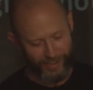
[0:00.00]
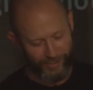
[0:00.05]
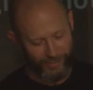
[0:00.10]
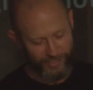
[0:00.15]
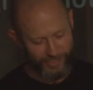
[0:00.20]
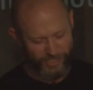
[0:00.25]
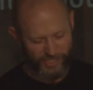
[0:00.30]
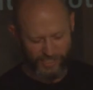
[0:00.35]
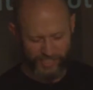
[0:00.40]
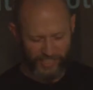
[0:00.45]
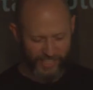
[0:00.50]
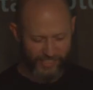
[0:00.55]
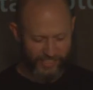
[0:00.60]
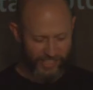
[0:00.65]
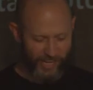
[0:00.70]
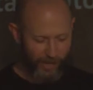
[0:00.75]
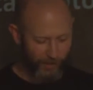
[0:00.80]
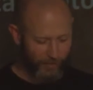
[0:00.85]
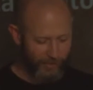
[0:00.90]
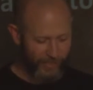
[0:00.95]
I was just like,
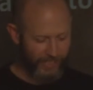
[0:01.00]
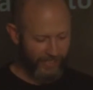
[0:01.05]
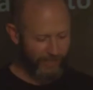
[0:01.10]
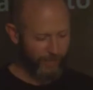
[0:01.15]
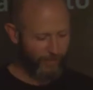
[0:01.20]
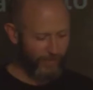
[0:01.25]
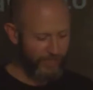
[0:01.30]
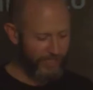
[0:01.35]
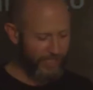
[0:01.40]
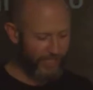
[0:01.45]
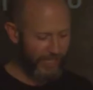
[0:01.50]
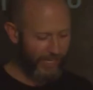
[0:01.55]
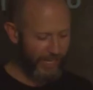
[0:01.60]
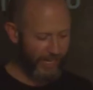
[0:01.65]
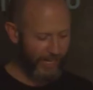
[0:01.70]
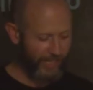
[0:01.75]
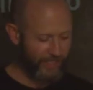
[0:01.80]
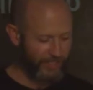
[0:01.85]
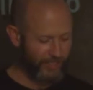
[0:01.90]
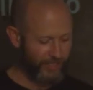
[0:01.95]
tell me, what's the
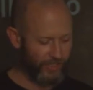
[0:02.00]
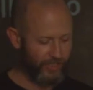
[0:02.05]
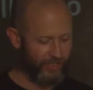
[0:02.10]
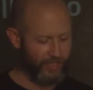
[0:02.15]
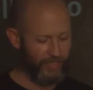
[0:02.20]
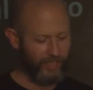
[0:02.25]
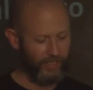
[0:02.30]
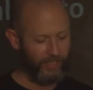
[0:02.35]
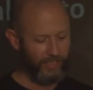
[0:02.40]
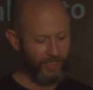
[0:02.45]
answer?